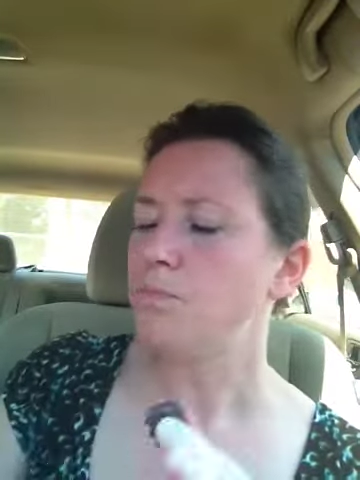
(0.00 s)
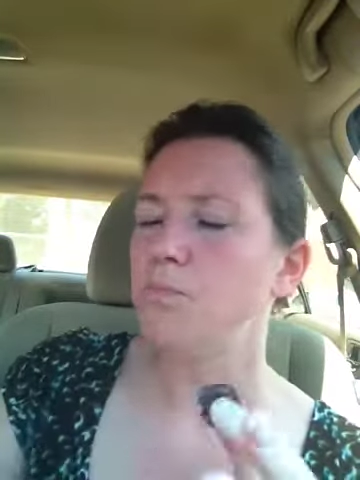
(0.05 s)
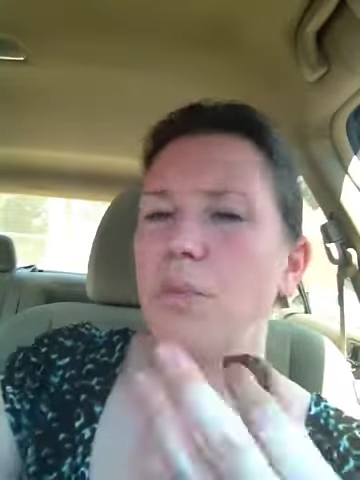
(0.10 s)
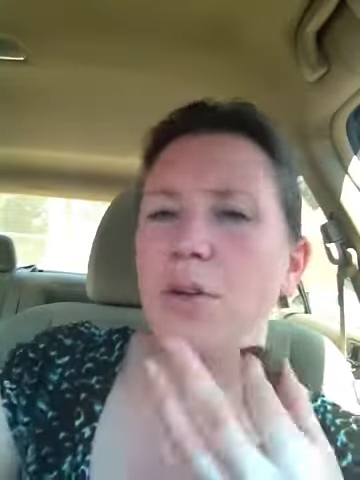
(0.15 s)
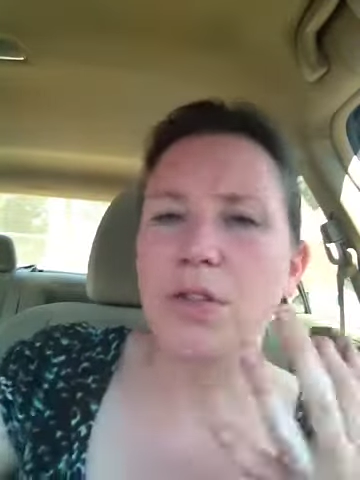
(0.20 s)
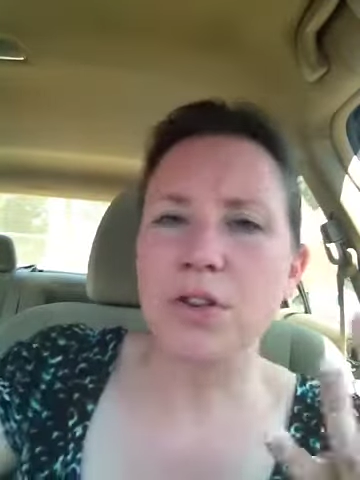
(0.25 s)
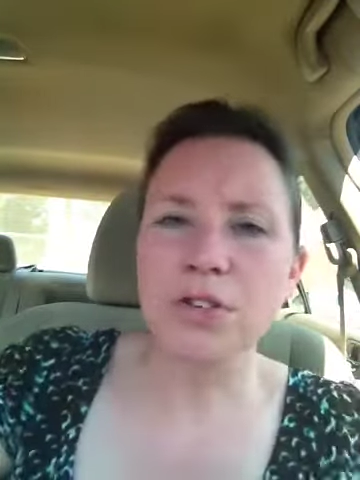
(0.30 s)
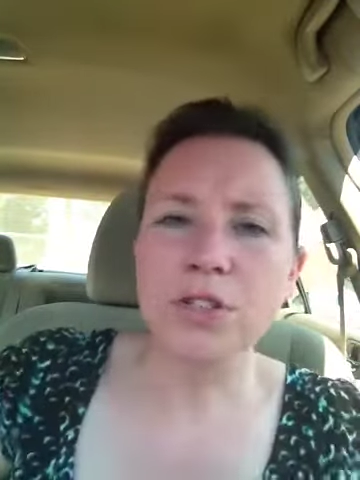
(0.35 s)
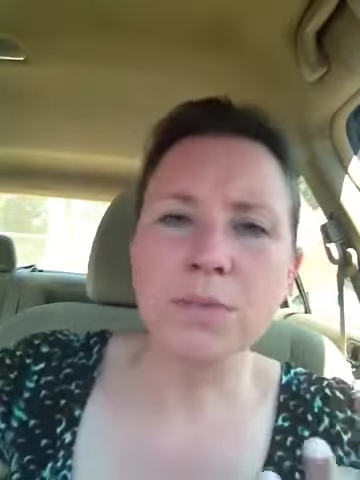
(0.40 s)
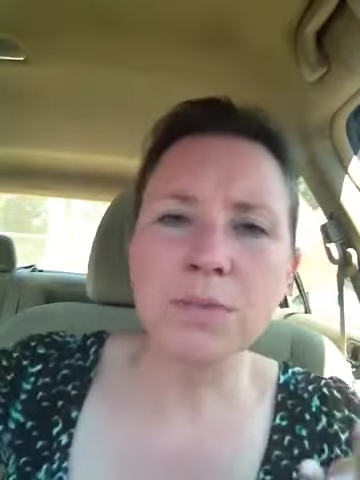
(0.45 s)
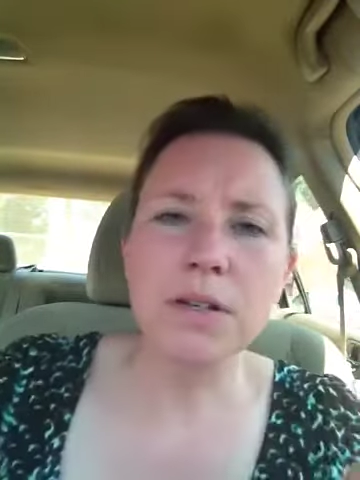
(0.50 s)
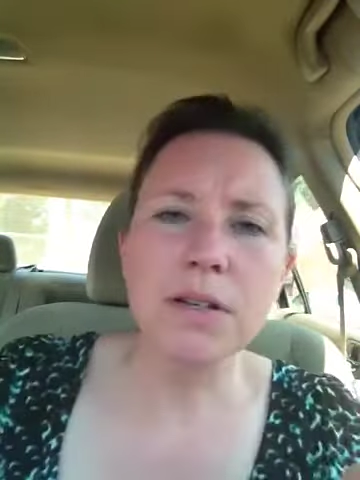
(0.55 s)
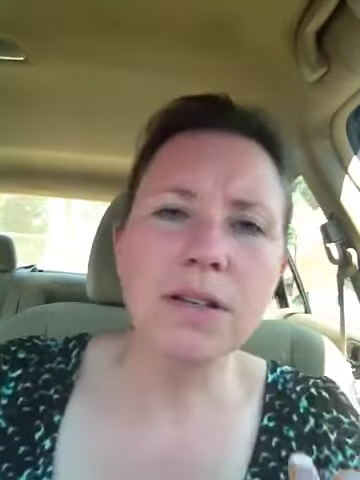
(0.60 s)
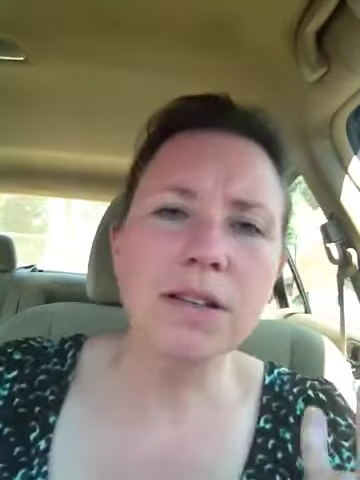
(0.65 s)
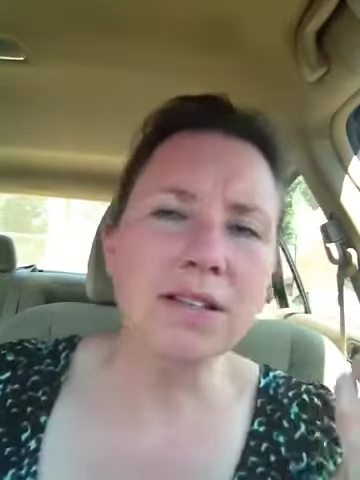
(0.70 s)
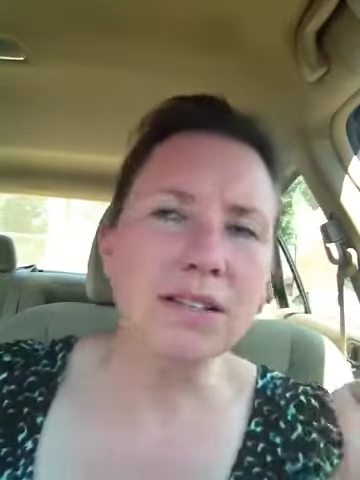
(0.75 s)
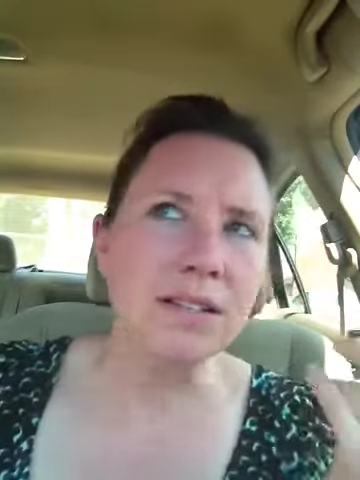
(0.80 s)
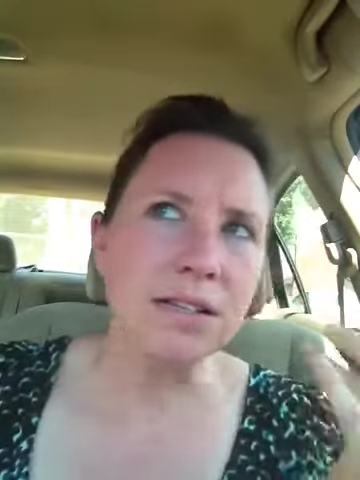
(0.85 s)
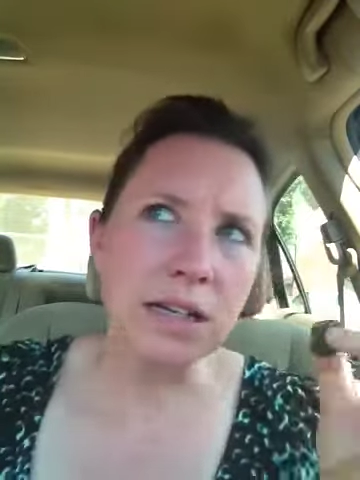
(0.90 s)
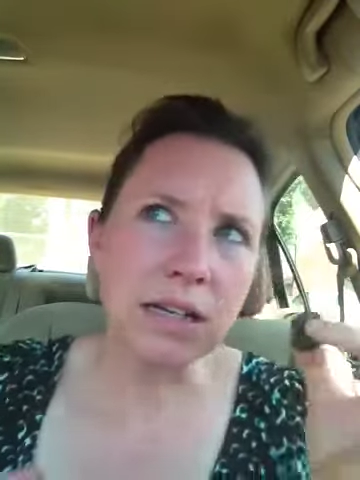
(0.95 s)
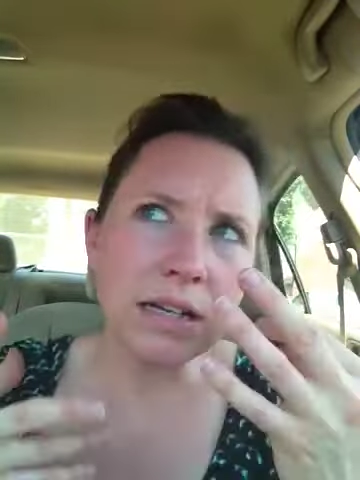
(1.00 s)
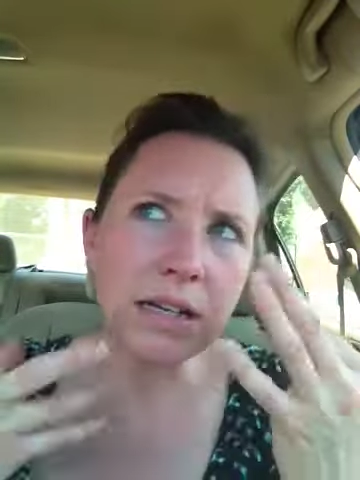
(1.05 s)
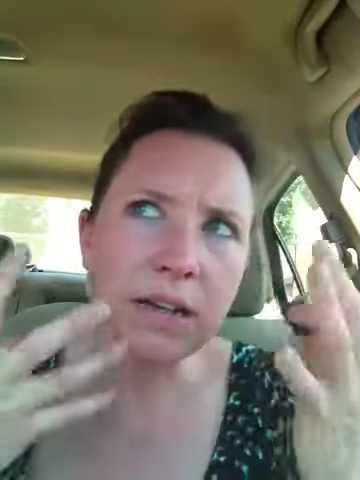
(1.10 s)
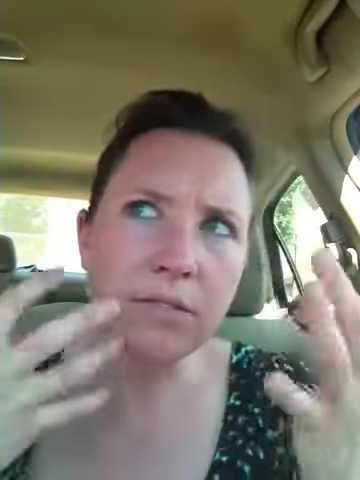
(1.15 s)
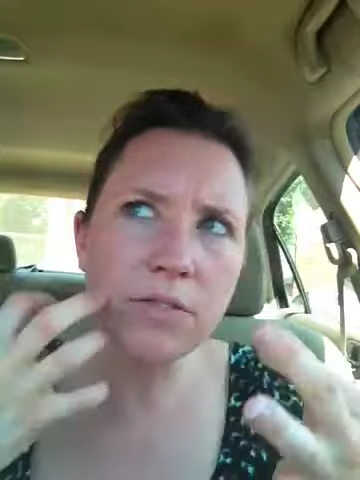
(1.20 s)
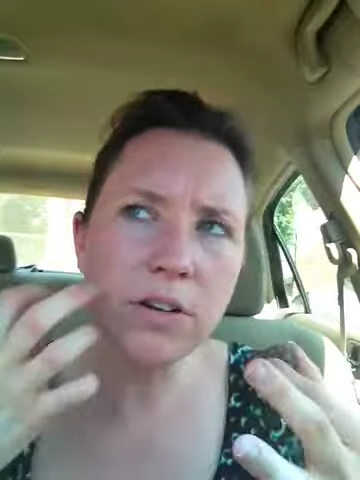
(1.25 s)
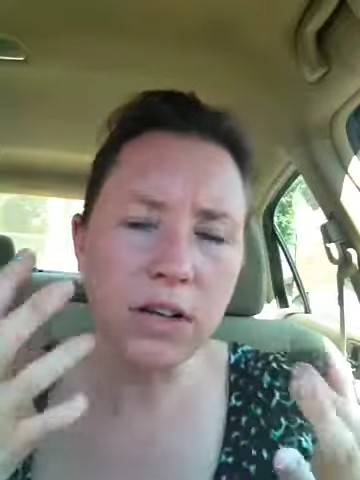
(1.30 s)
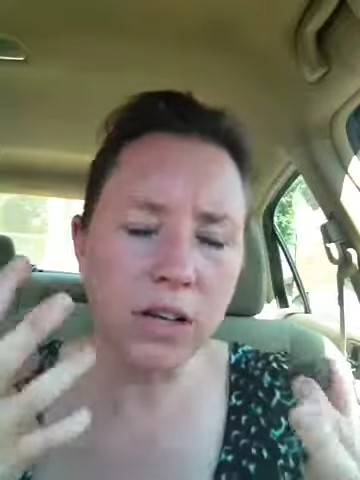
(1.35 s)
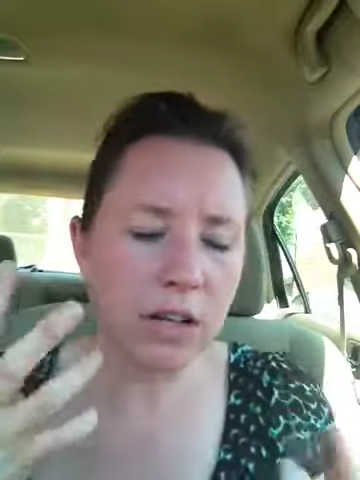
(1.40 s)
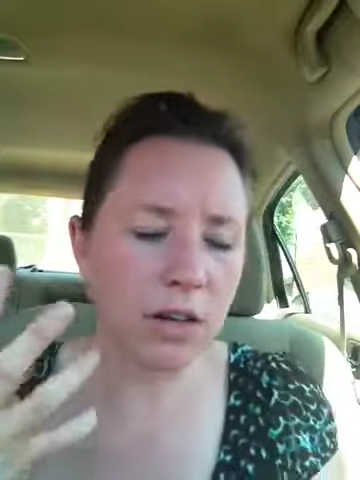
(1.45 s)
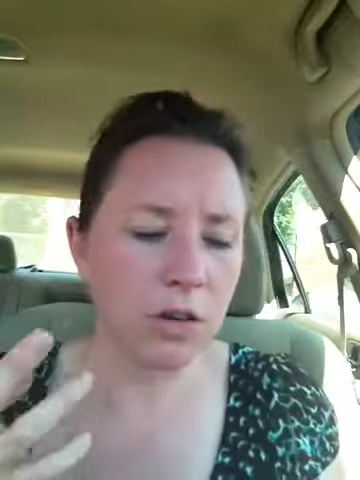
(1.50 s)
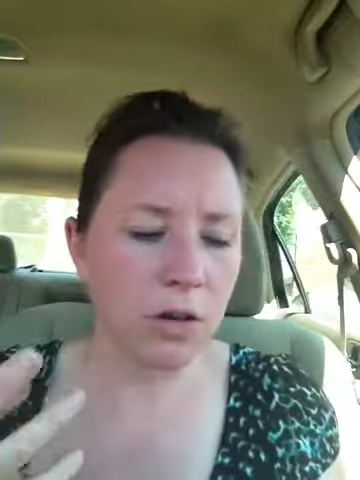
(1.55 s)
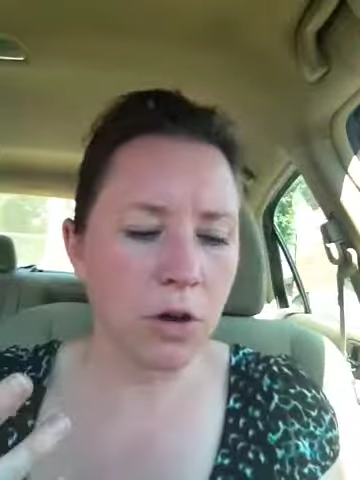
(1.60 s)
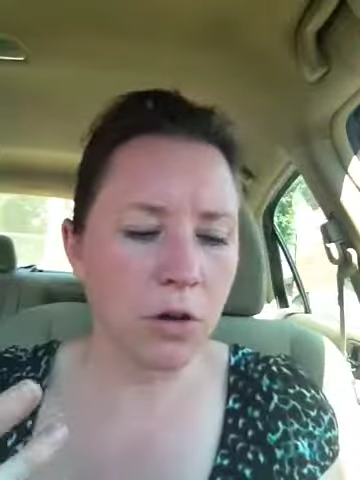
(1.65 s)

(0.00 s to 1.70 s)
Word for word: But there's something in that's kind of giving that a